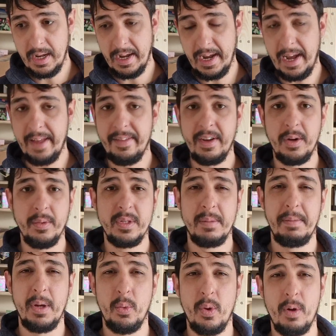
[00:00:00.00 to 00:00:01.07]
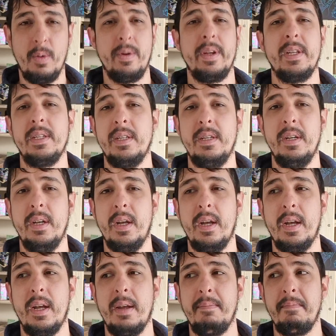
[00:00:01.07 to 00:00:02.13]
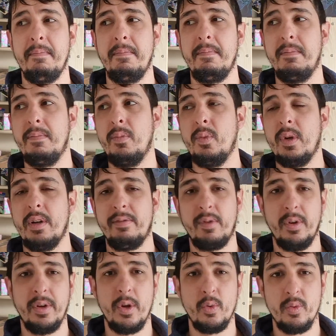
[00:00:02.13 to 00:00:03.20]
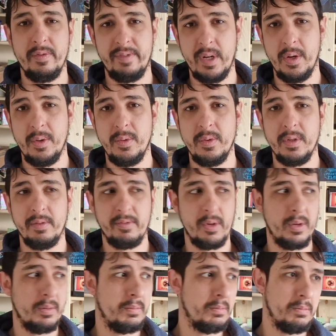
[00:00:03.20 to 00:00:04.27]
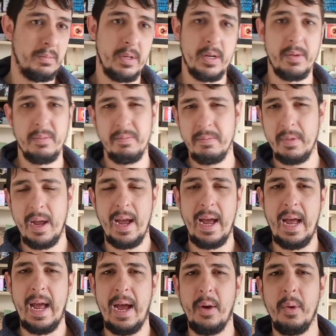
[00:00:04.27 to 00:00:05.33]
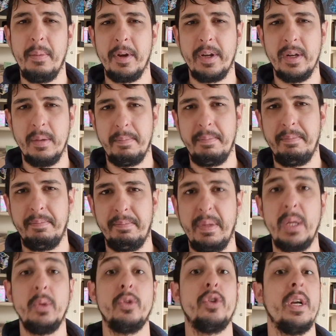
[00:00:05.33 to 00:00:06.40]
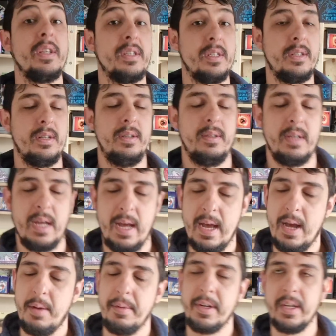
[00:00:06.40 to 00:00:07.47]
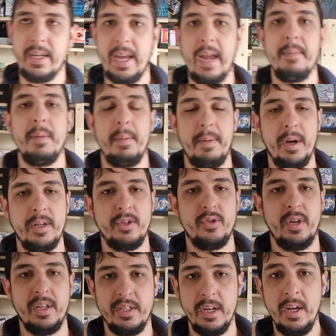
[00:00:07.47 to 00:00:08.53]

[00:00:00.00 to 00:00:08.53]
And then I was a bit worried. Well, I've got no reviews. I've got, you know, how am I going to build trust? How am I going to gain my buyers' trust?